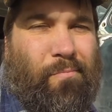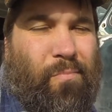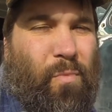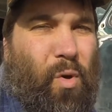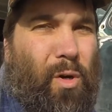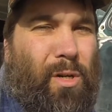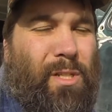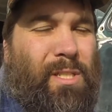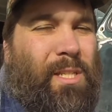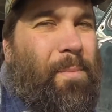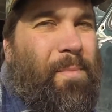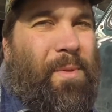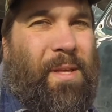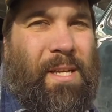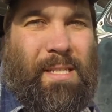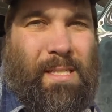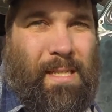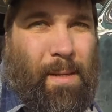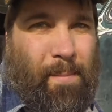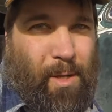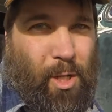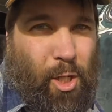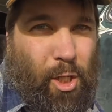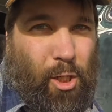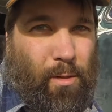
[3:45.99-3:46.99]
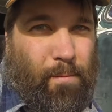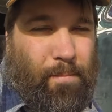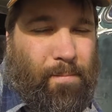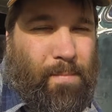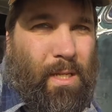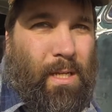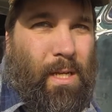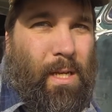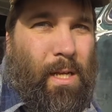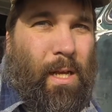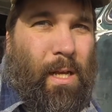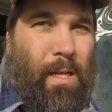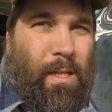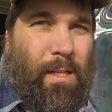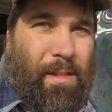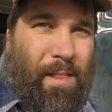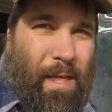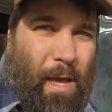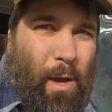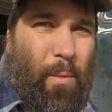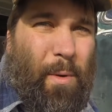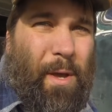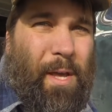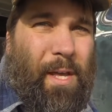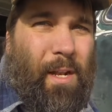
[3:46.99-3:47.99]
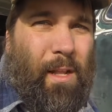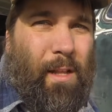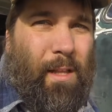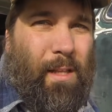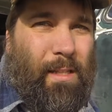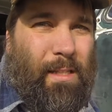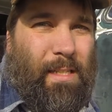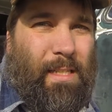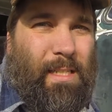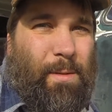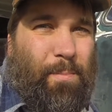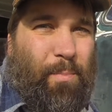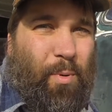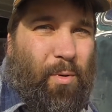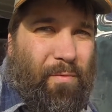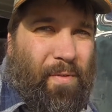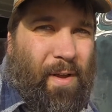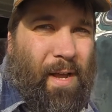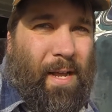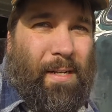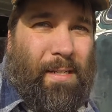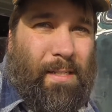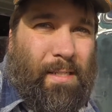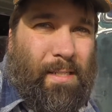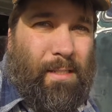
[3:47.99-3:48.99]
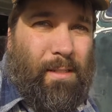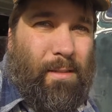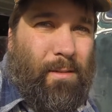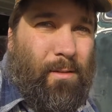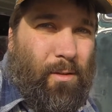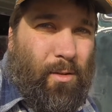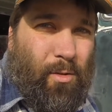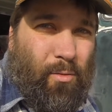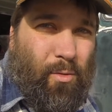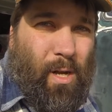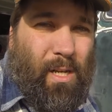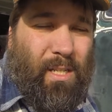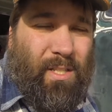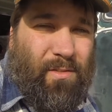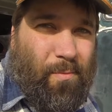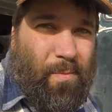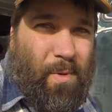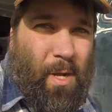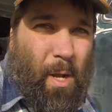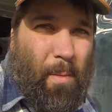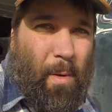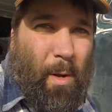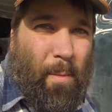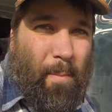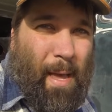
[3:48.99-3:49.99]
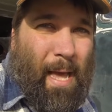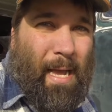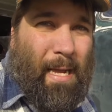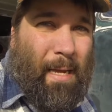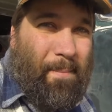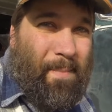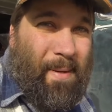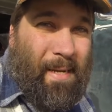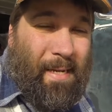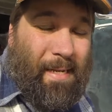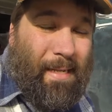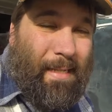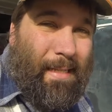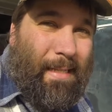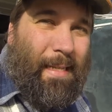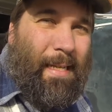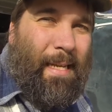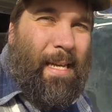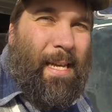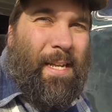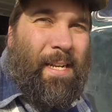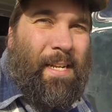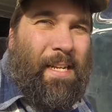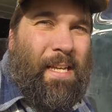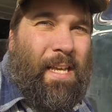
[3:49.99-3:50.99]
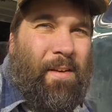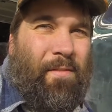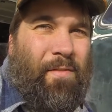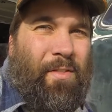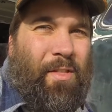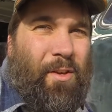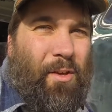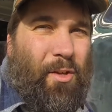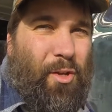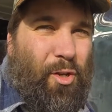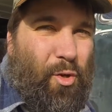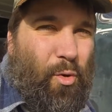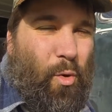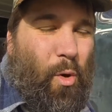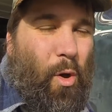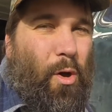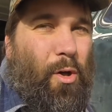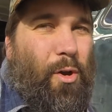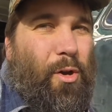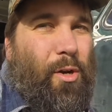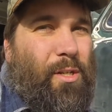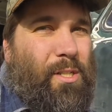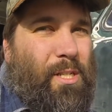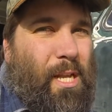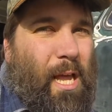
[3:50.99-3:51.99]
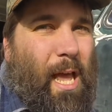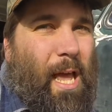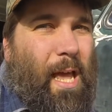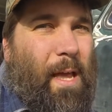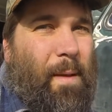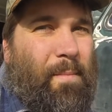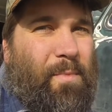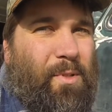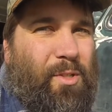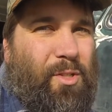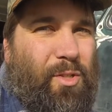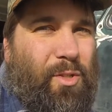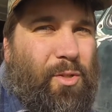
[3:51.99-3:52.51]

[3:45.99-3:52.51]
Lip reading: or something similar. That way it'll at least prevent the rust from coming back immediately and give the new owner time